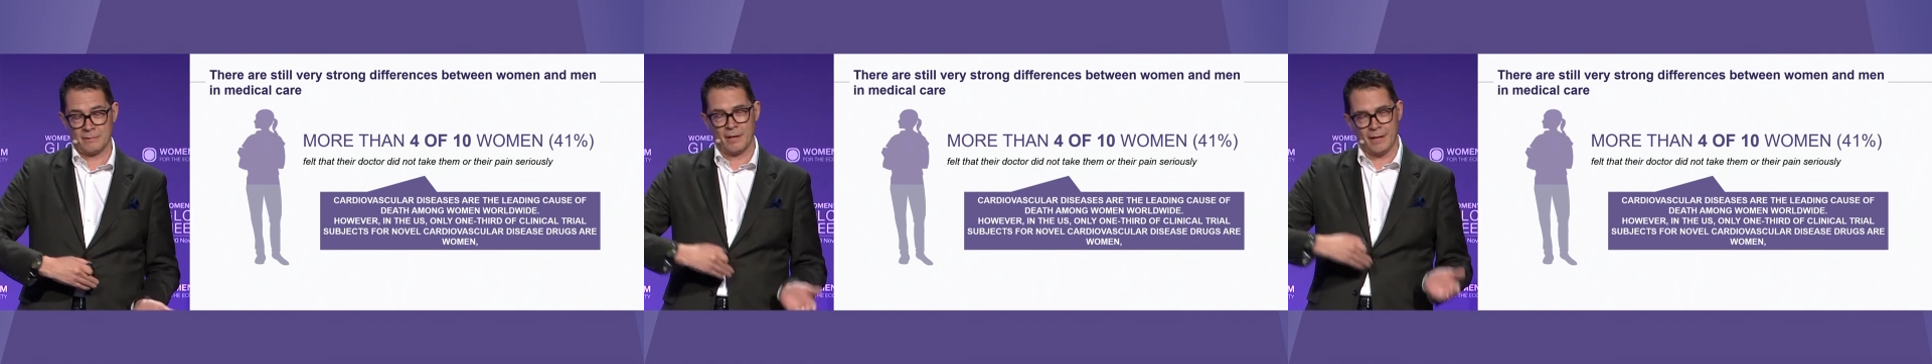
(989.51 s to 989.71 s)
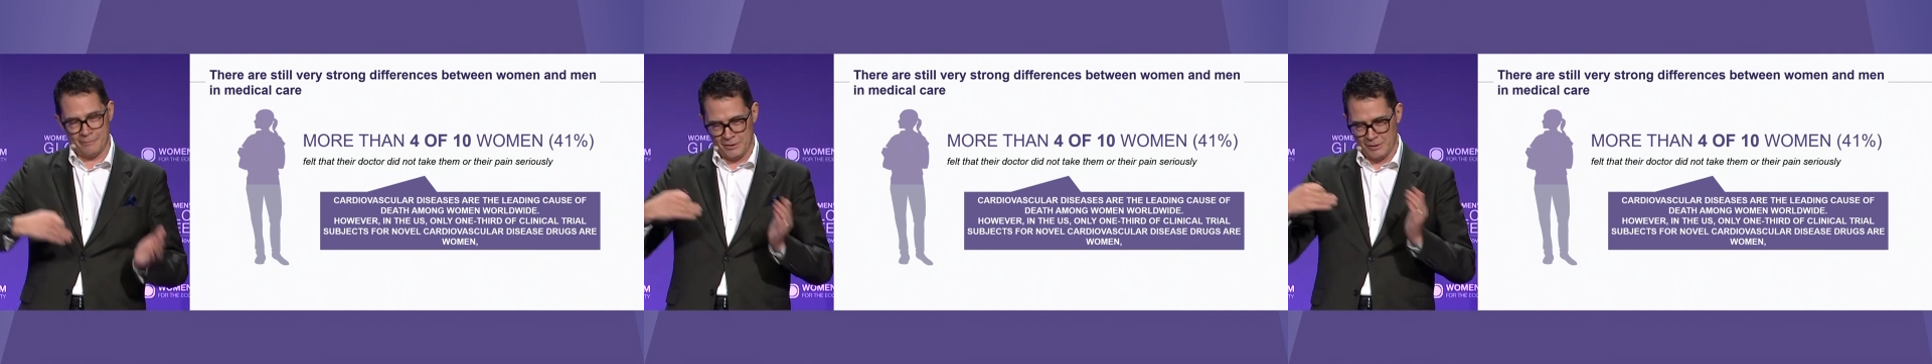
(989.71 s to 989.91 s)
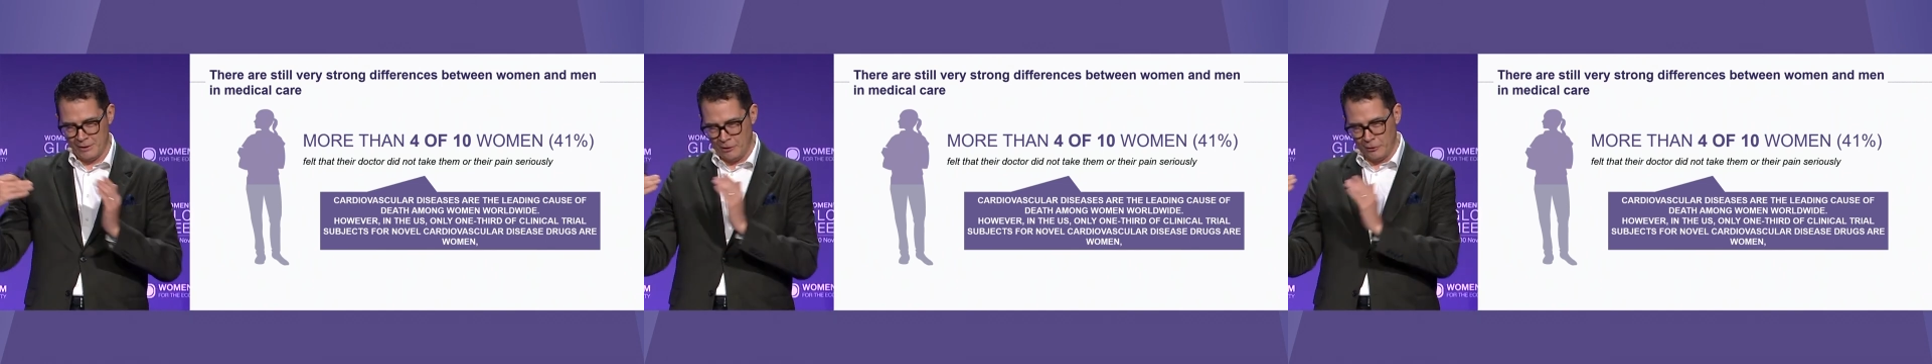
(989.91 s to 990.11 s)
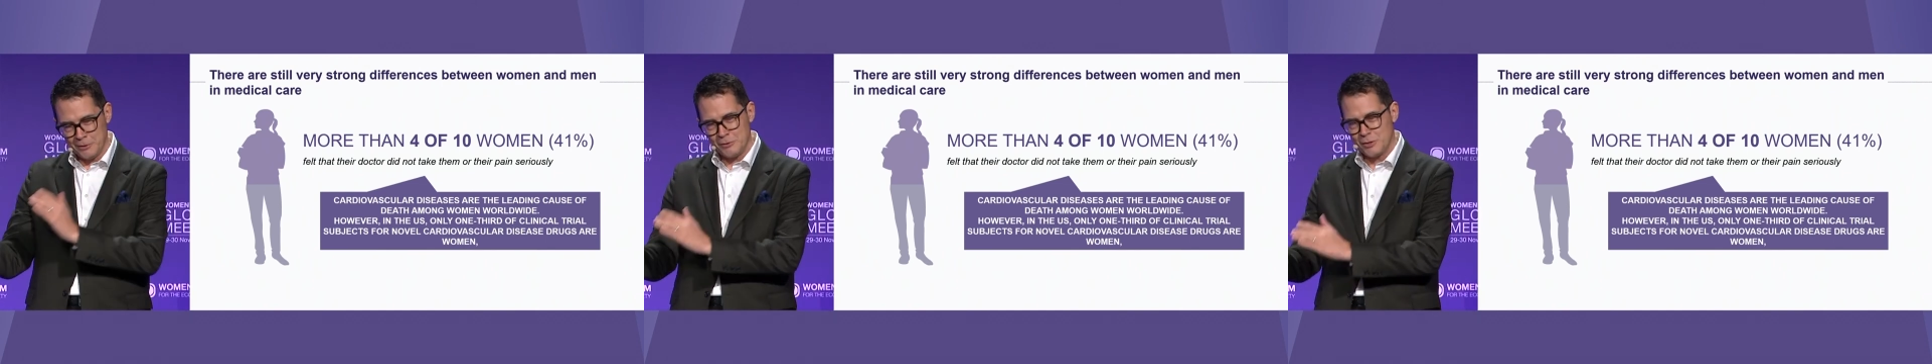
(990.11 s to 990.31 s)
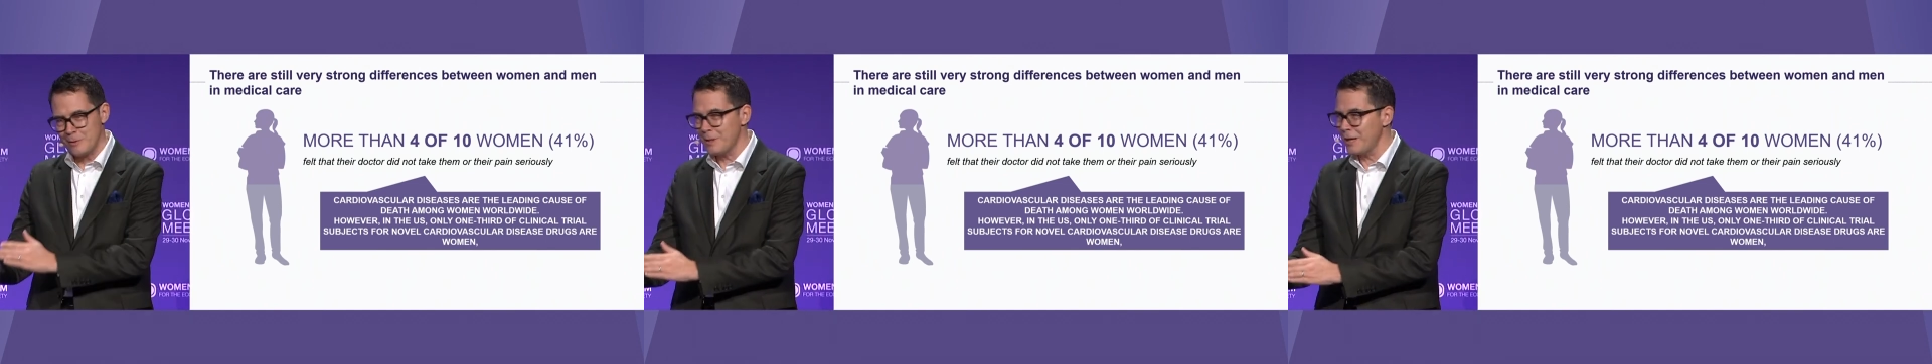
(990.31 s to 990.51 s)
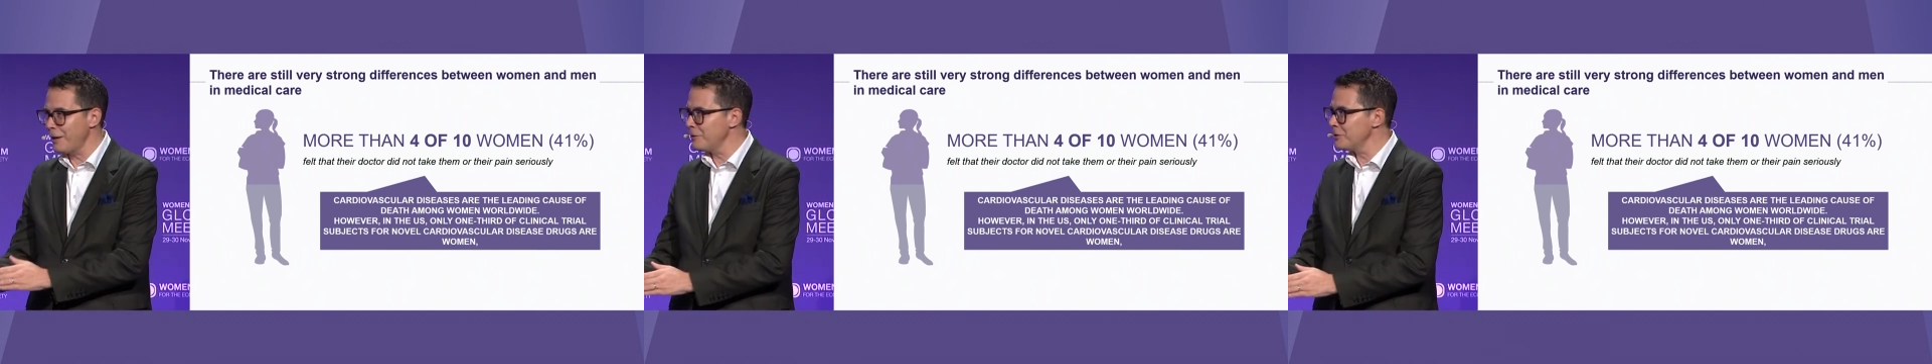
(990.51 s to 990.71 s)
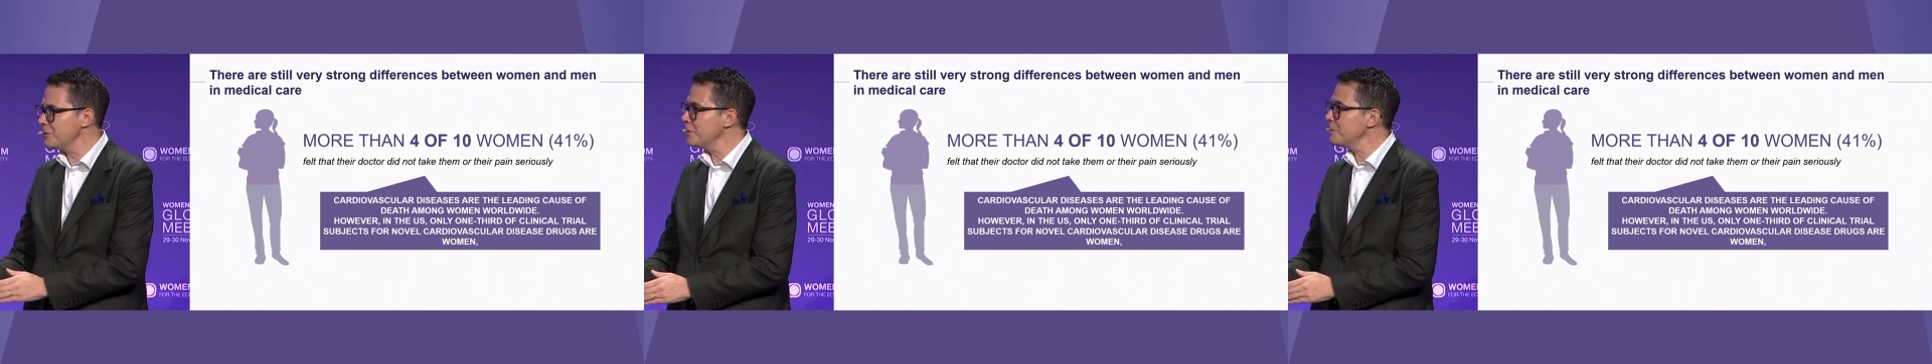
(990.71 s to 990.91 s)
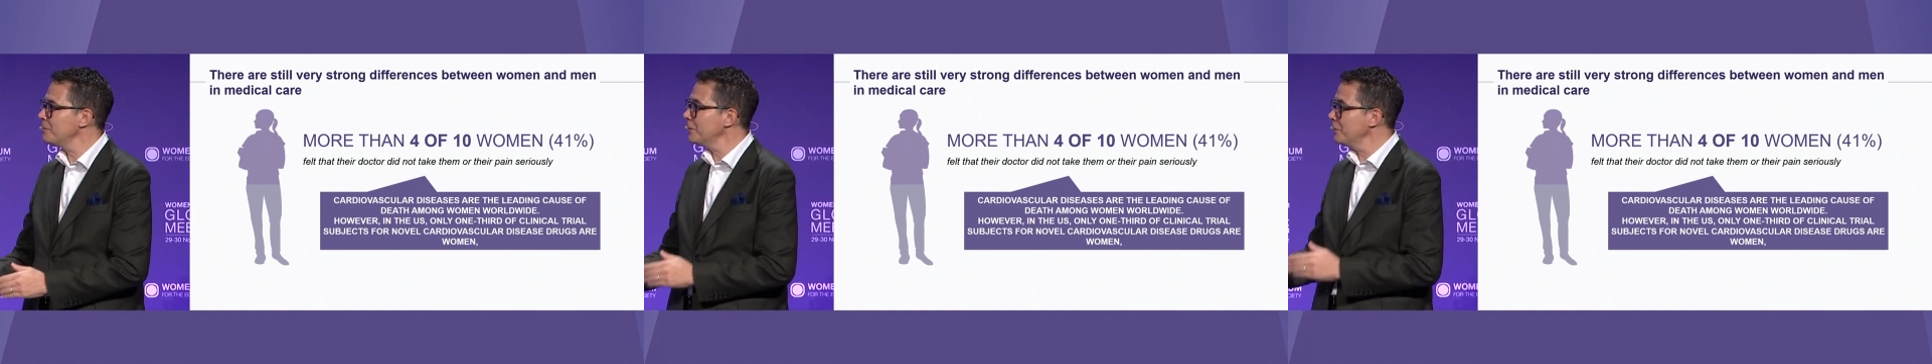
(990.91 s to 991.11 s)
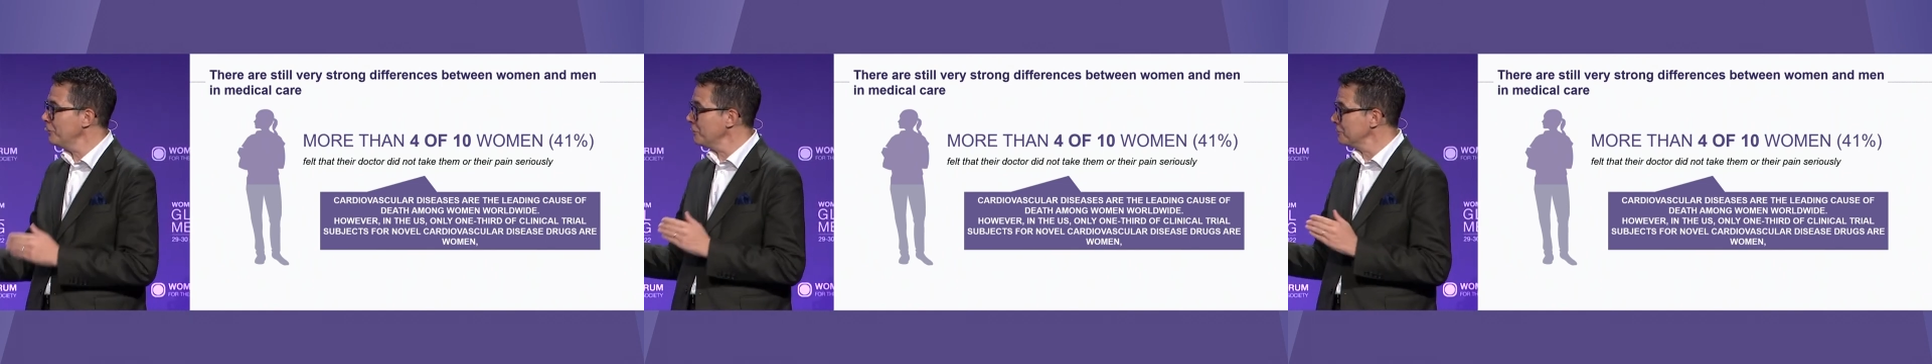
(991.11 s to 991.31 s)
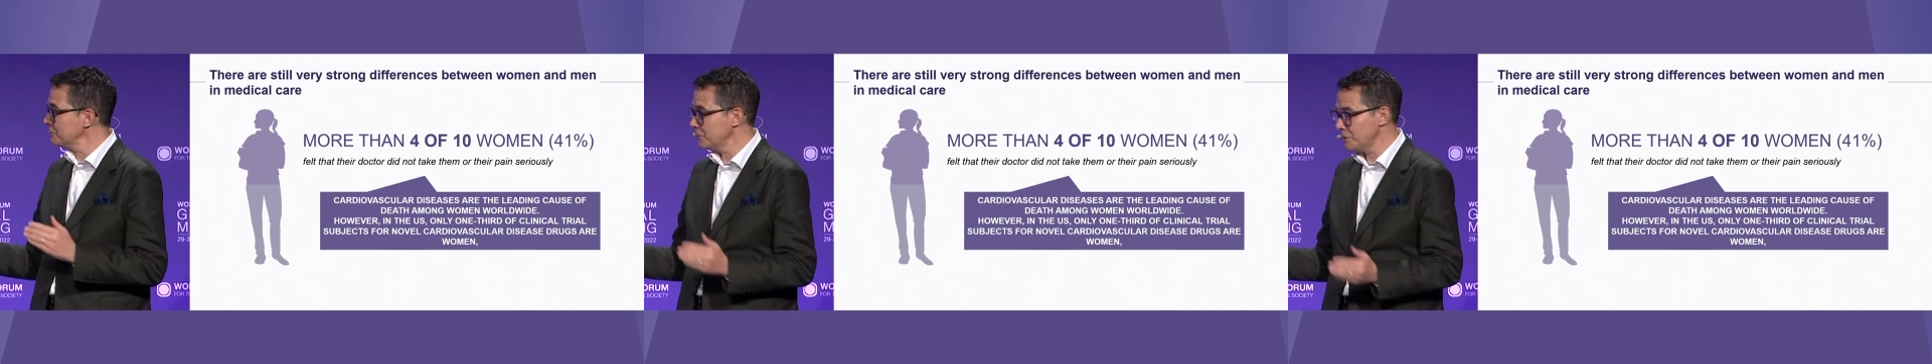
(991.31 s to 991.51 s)
have a lot of similarities, but are
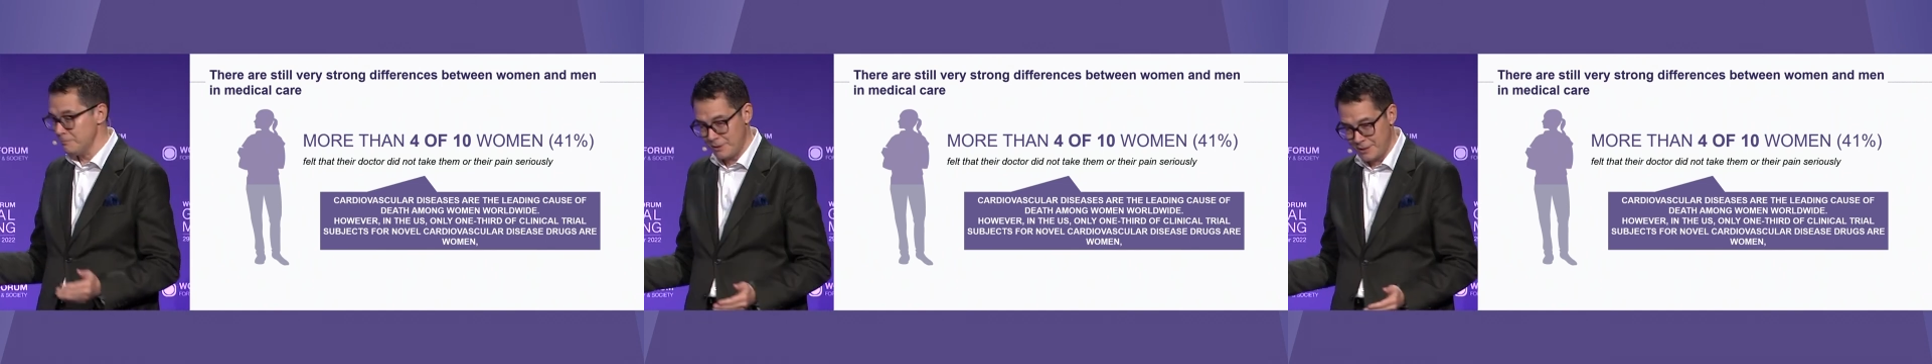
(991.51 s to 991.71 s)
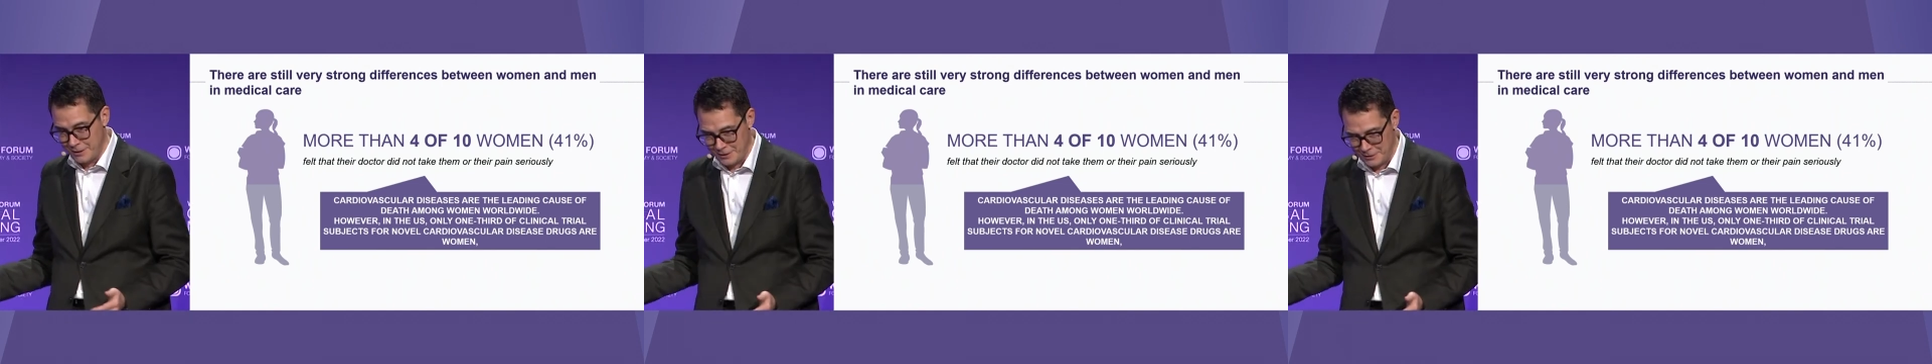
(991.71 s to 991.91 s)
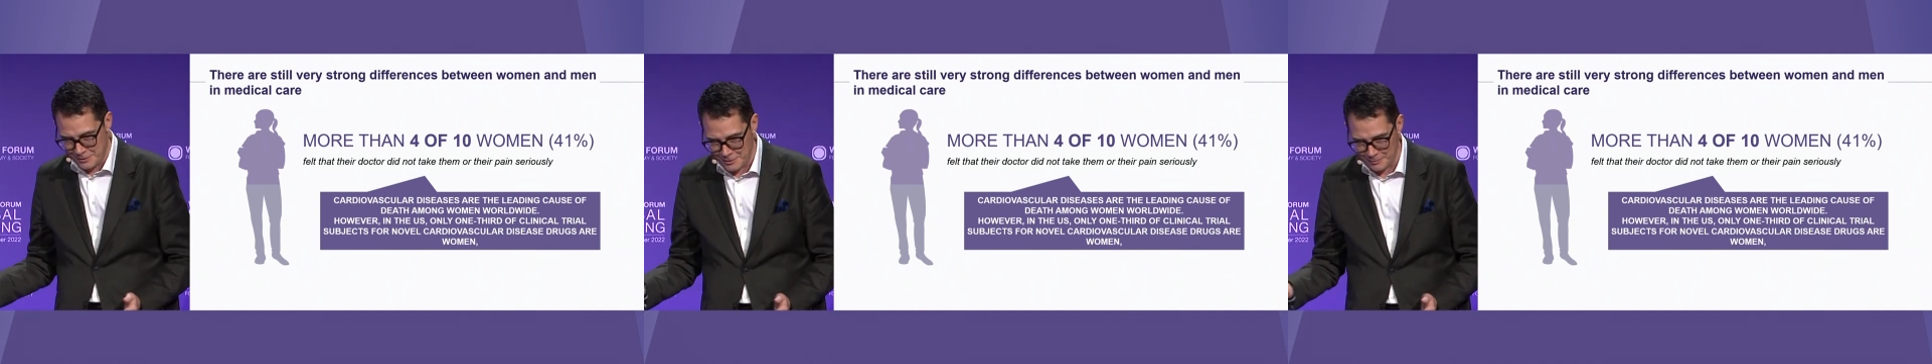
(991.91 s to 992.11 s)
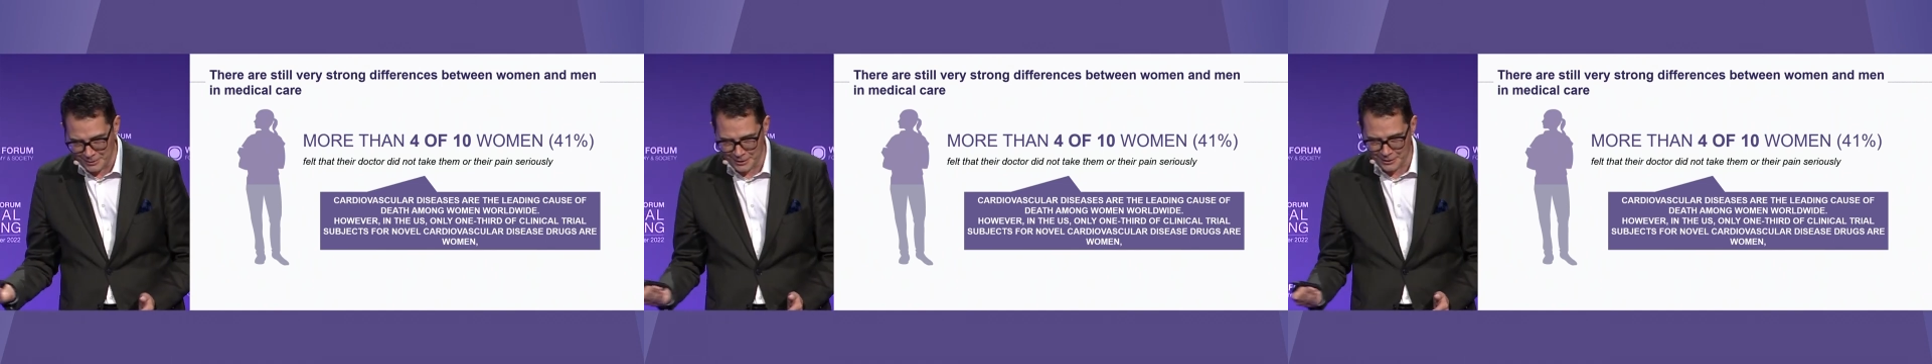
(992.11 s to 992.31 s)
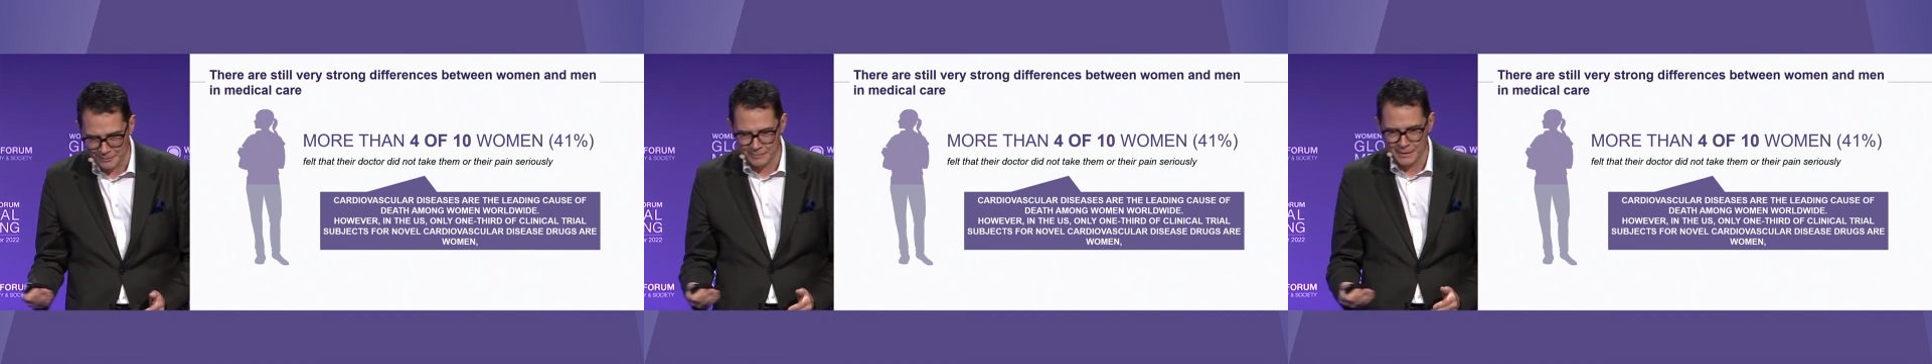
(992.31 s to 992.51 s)
not completely similar.